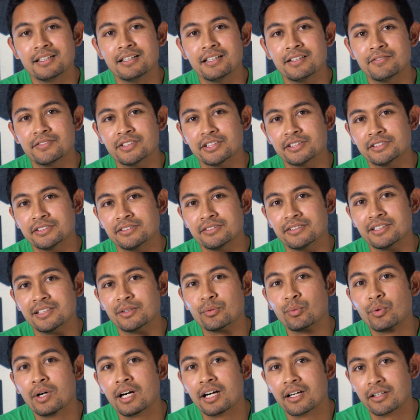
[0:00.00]
If you're
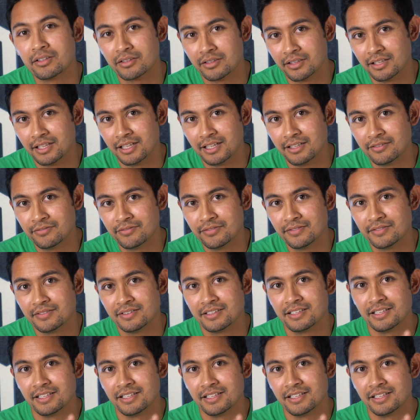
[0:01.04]
shooting wildlife,